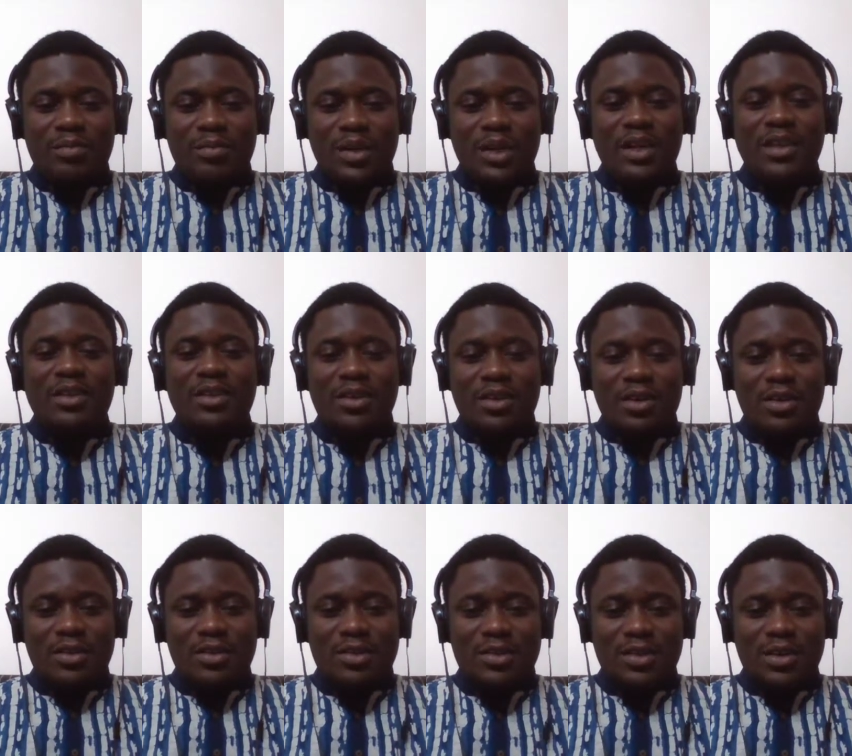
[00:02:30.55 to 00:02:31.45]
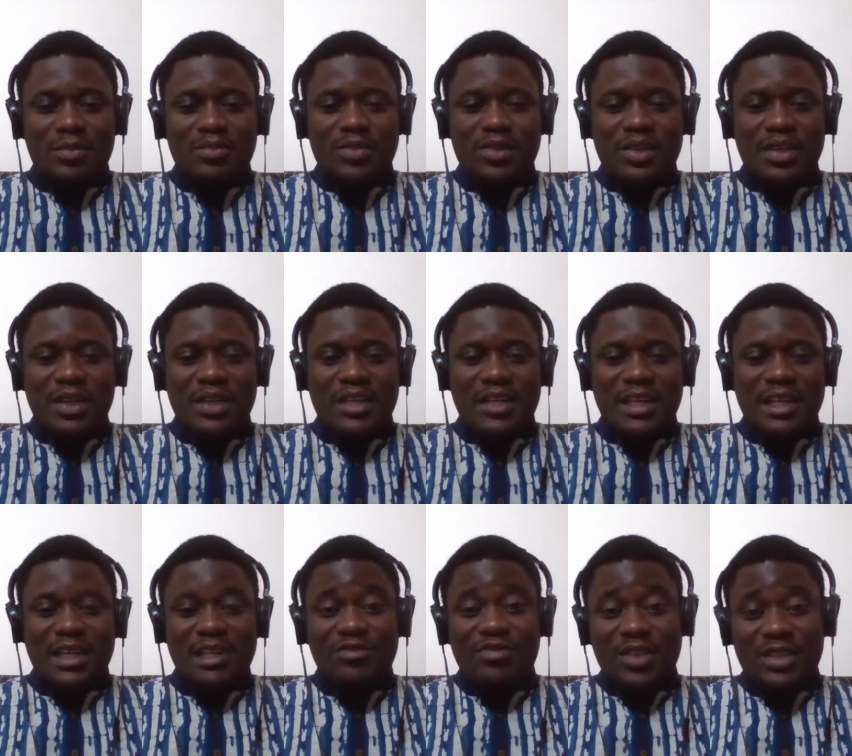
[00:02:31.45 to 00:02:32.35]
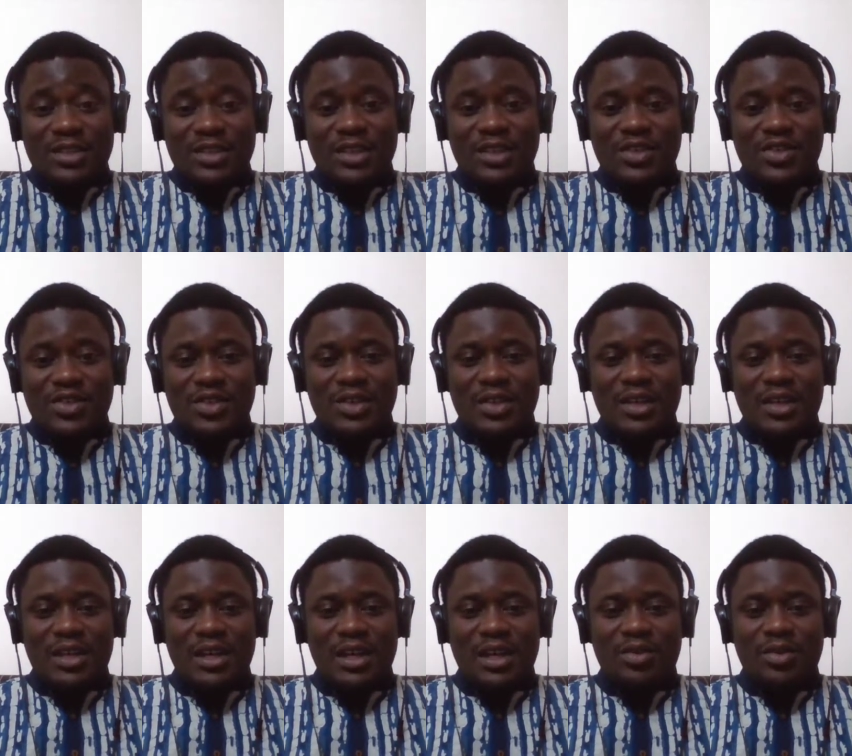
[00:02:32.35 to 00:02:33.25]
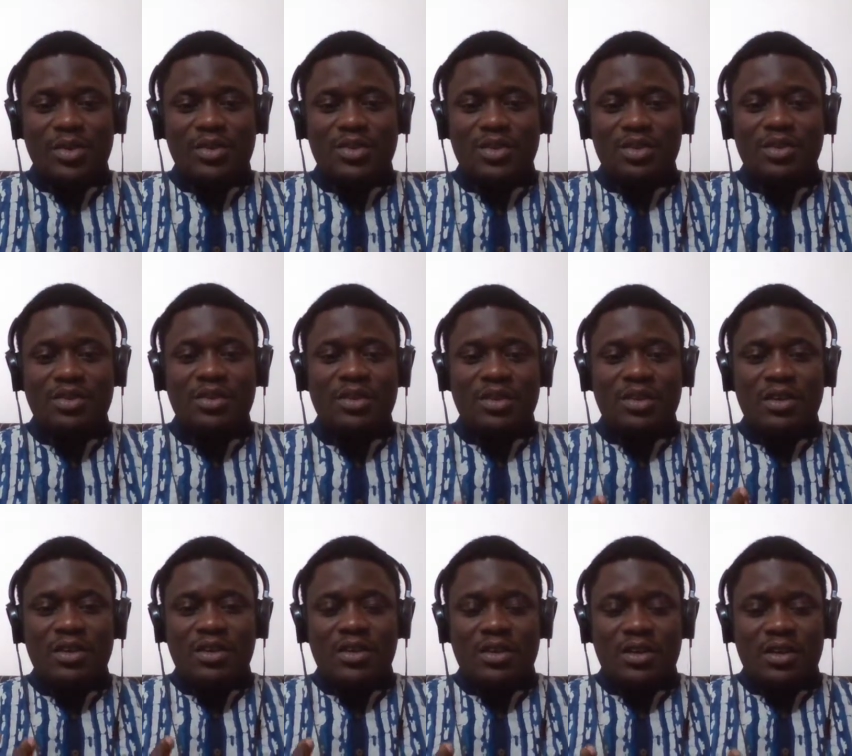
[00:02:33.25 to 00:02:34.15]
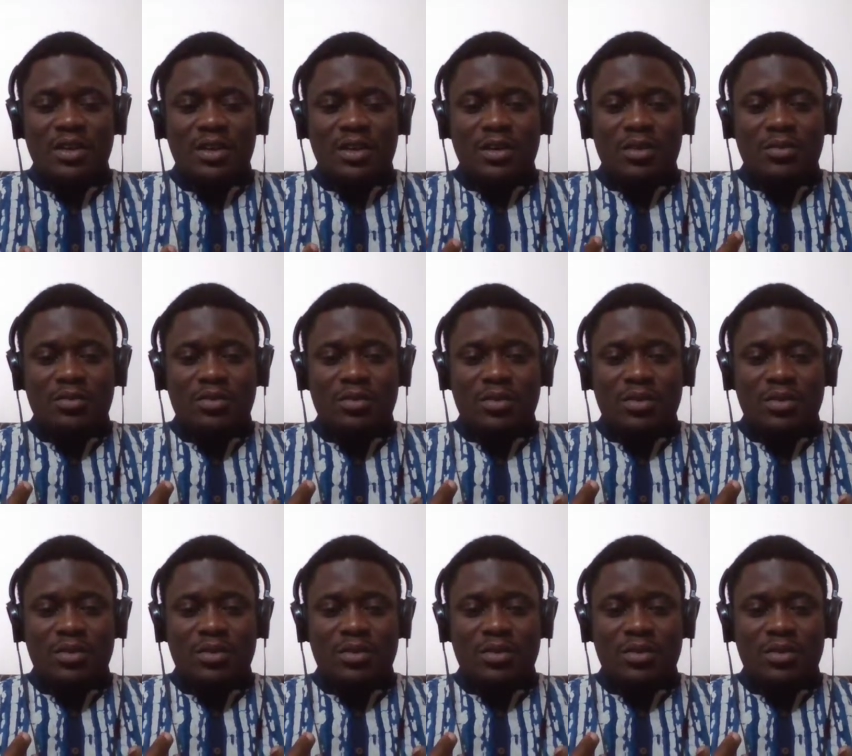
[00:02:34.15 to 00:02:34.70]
by the concept and the invitation inherent in uh,